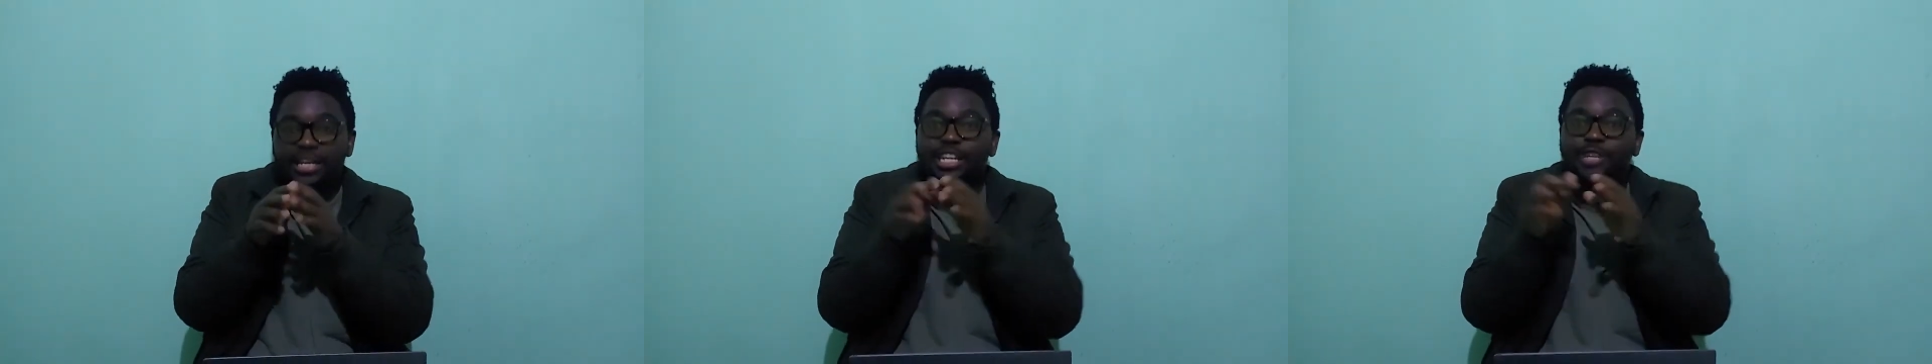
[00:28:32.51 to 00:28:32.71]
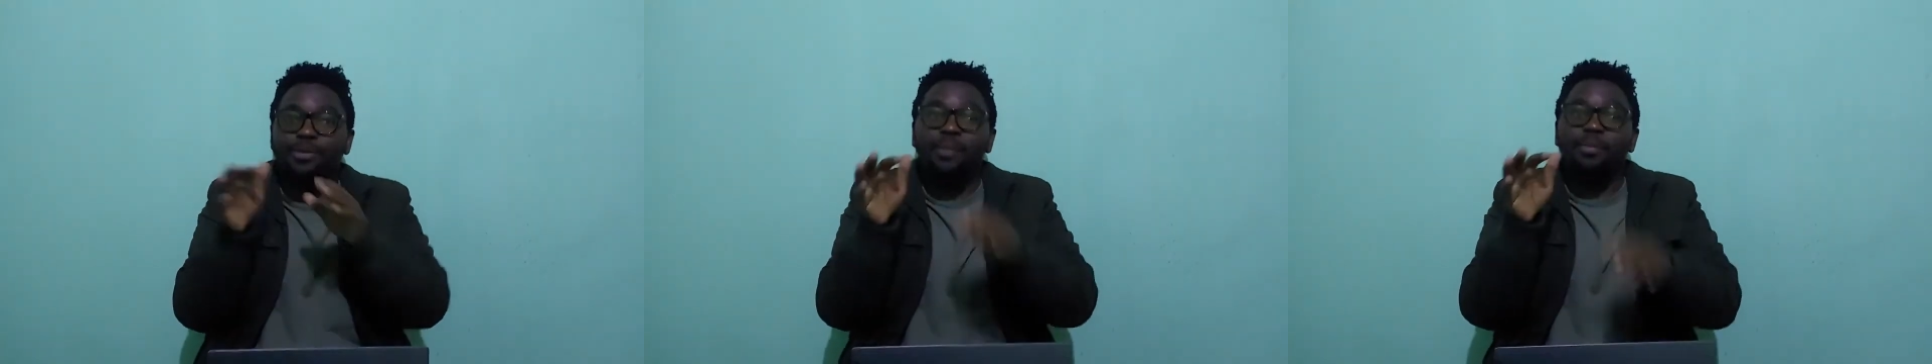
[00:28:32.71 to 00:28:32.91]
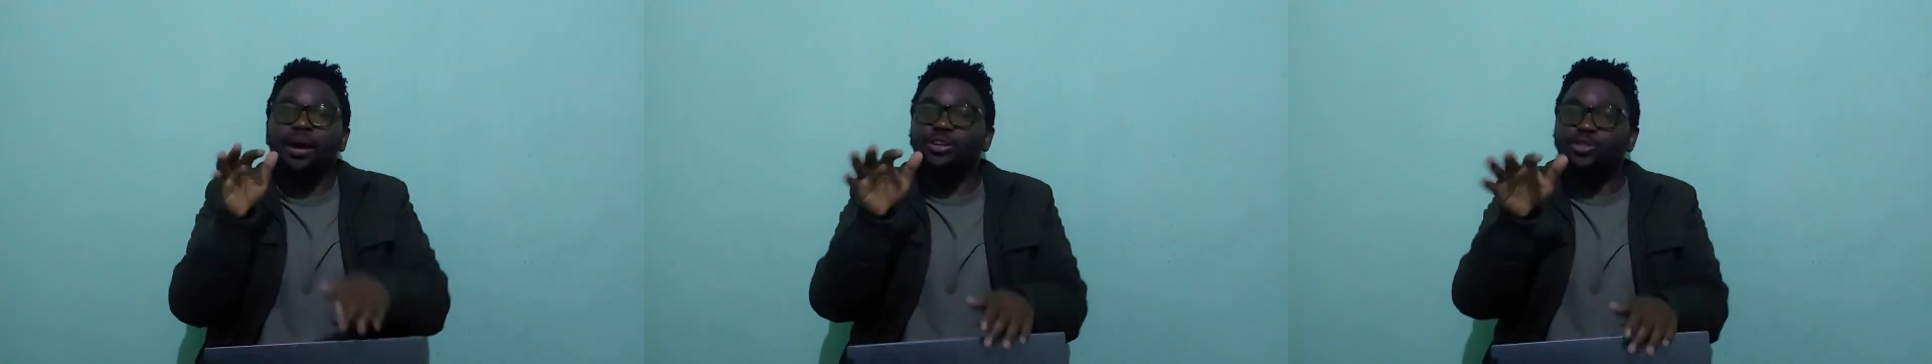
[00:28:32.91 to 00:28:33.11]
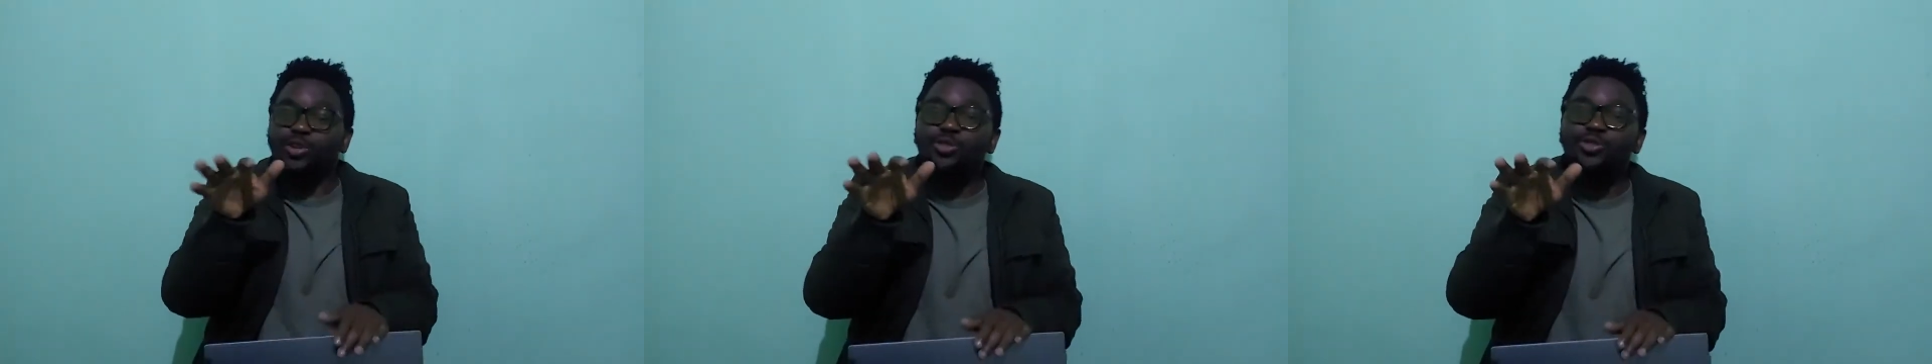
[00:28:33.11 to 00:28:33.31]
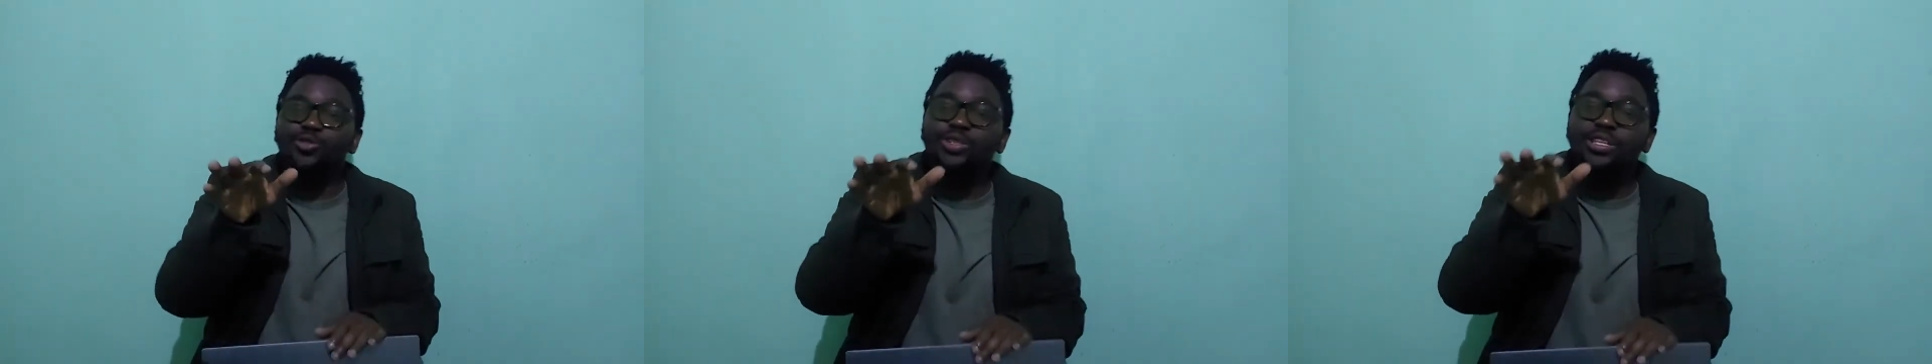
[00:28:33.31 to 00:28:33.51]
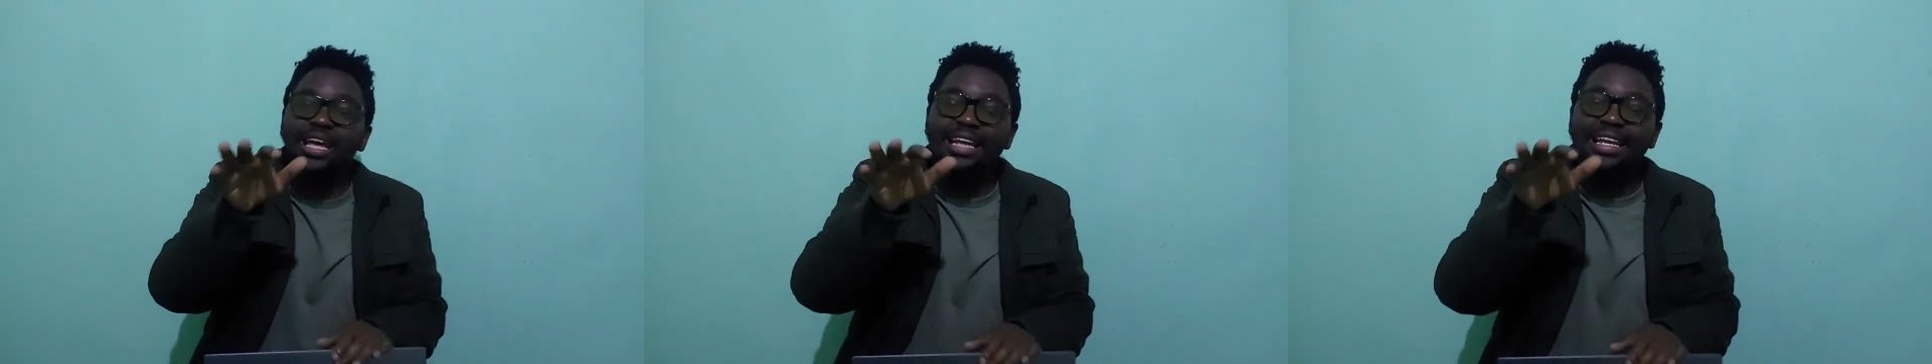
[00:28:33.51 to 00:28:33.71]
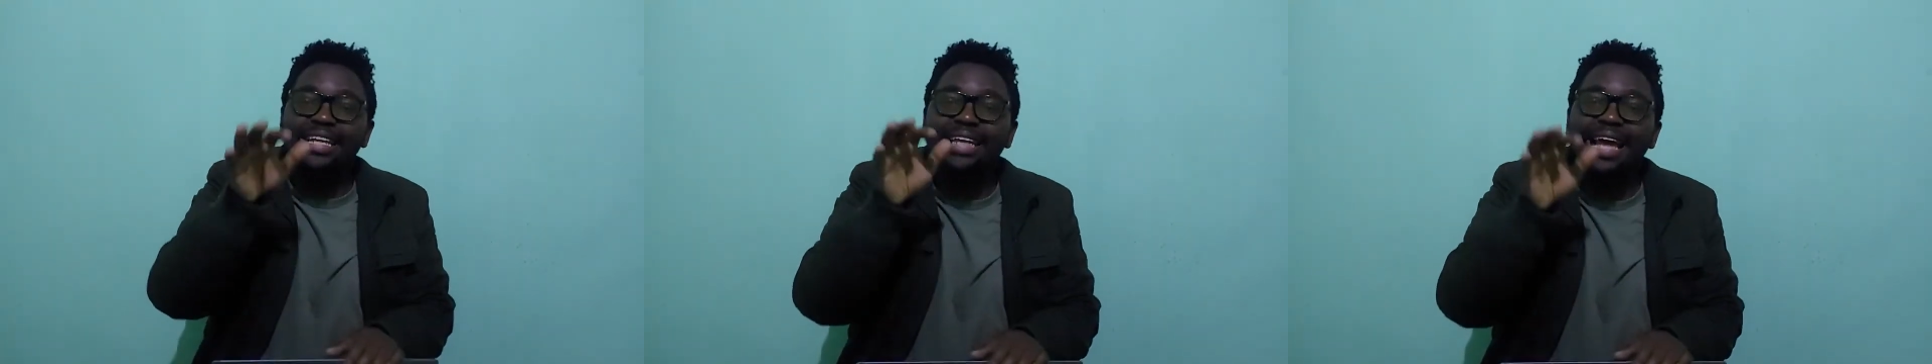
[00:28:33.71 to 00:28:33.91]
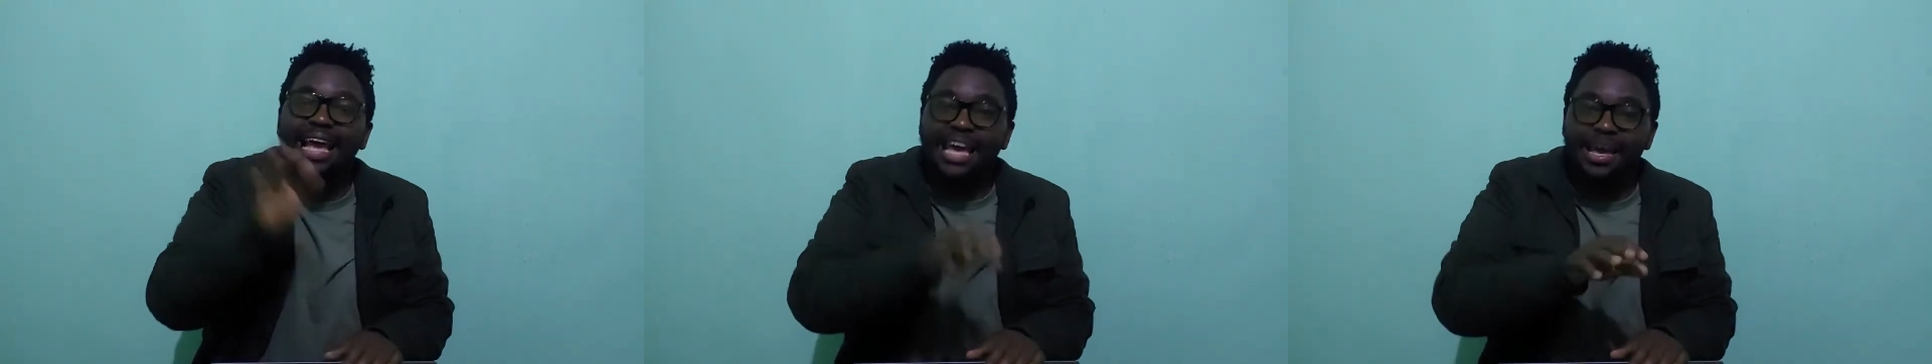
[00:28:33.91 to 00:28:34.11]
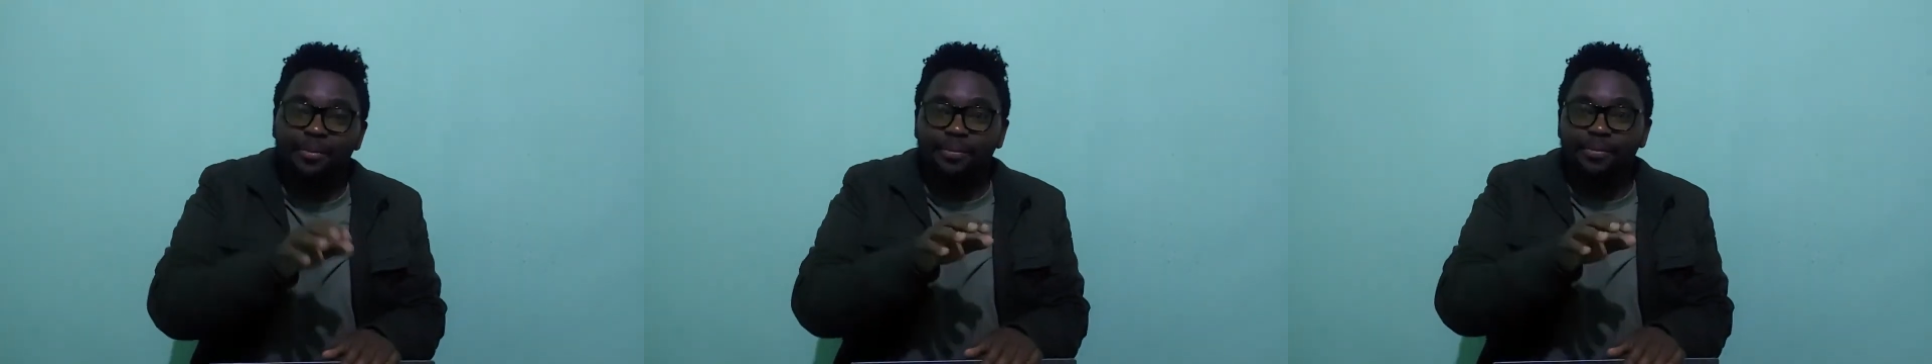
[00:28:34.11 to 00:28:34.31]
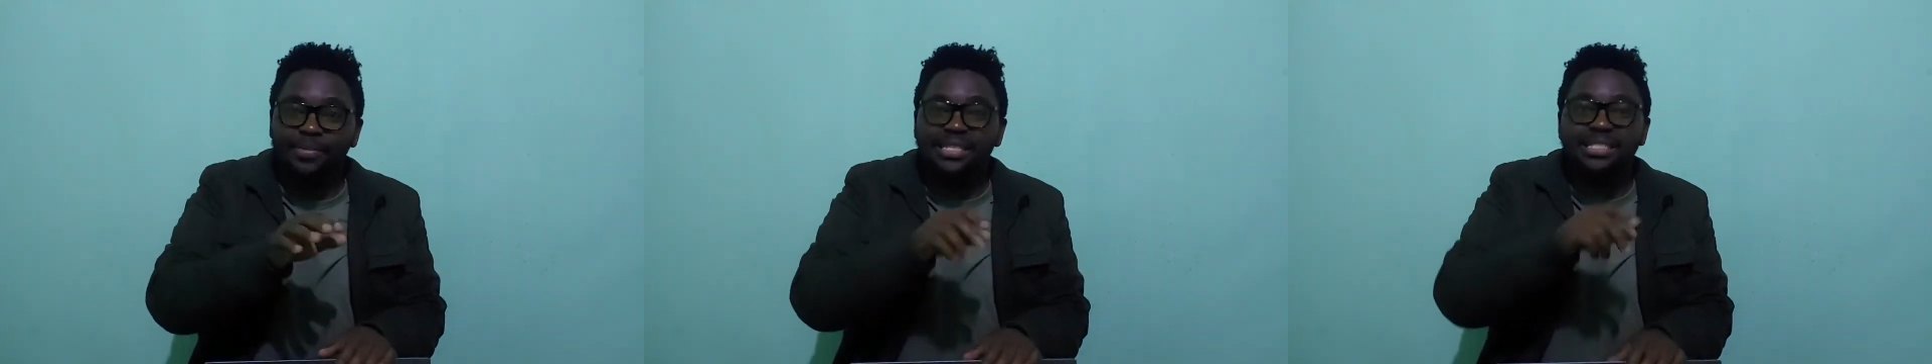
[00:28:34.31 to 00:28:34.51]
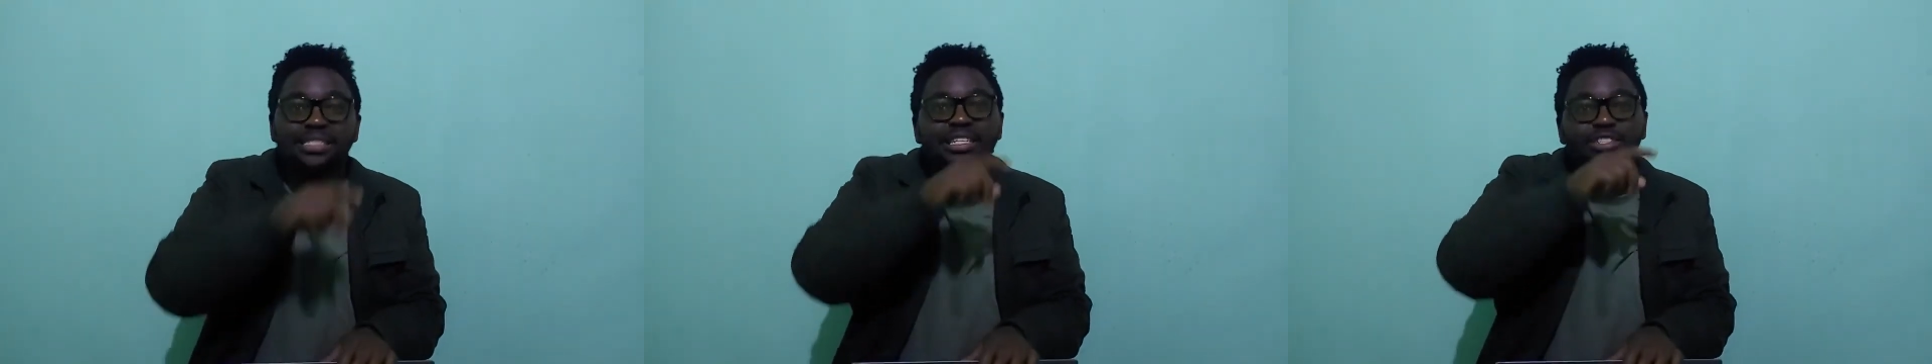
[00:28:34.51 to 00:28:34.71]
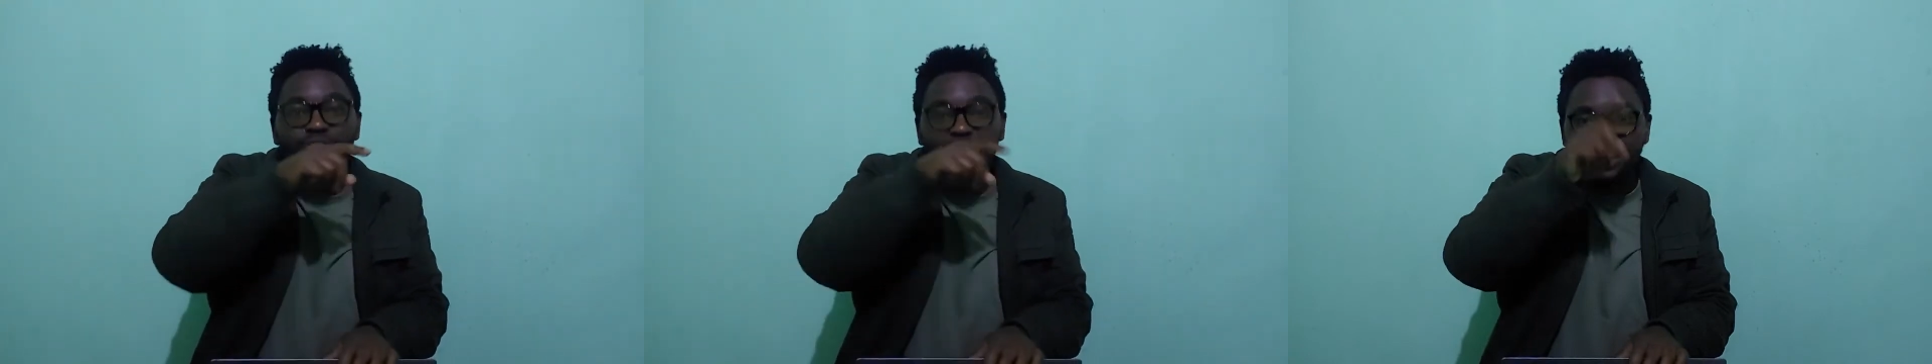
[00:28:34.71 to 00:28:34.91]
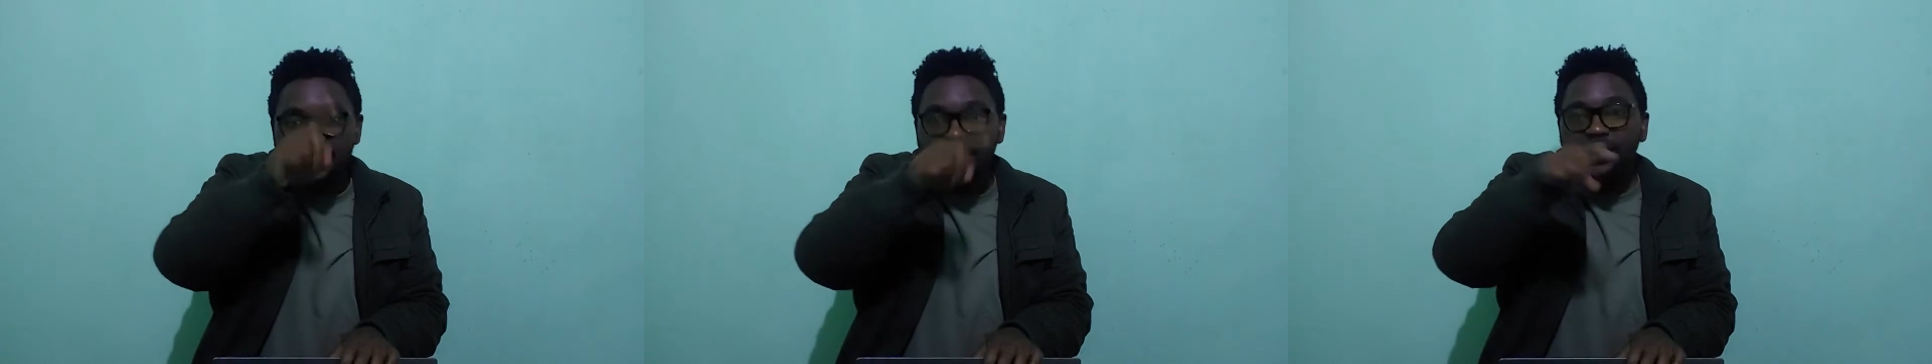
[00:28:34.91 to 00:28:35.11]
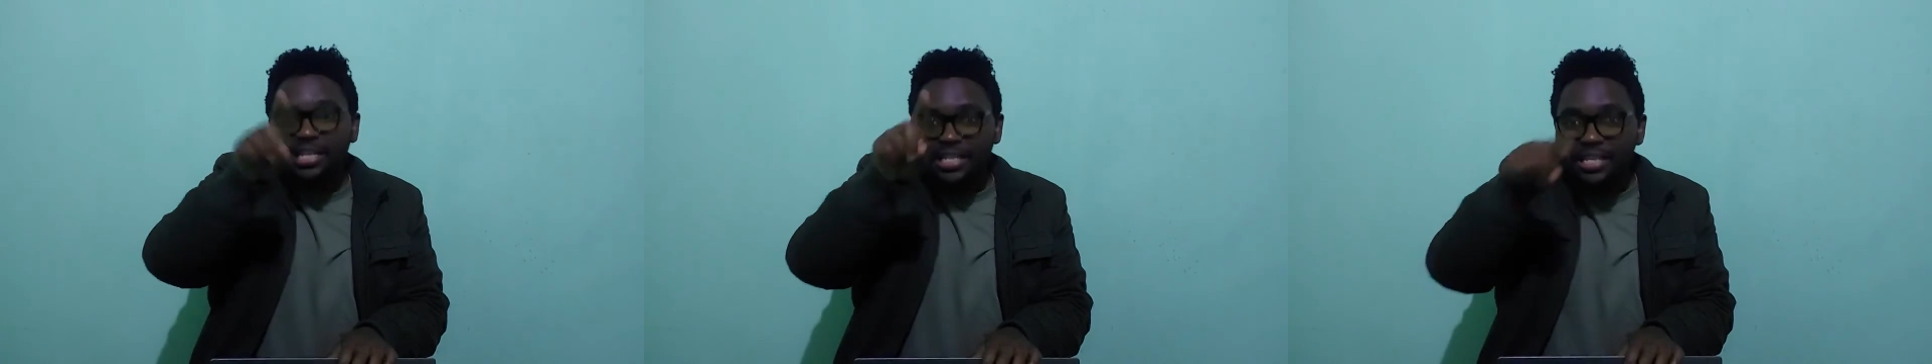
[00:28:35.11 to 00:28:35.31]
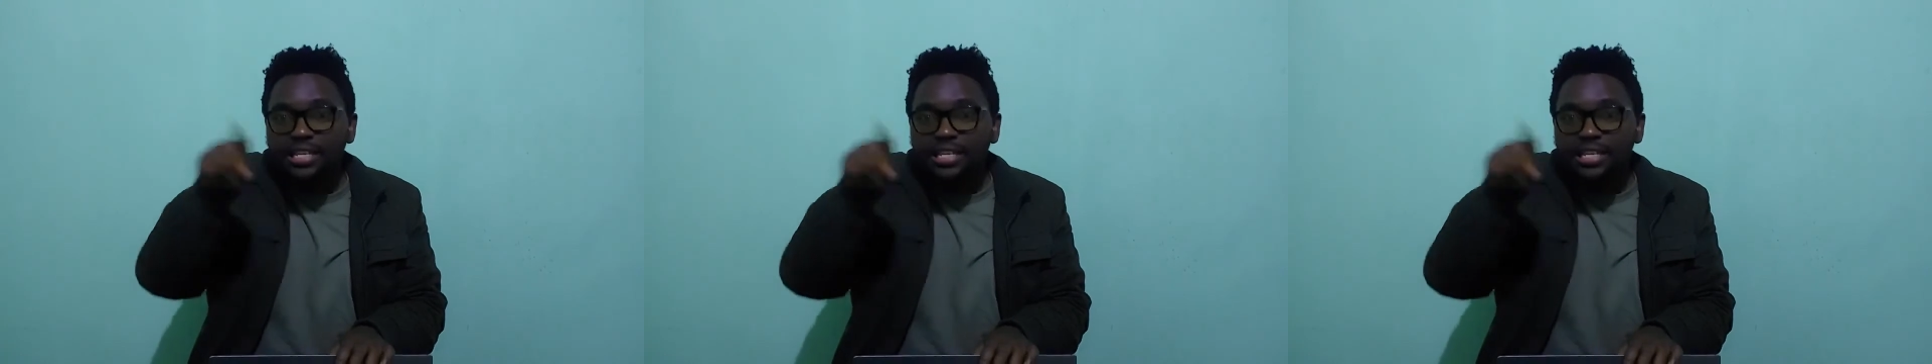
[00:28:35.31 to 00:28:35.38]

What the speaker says: Remember I told you the letter M is literally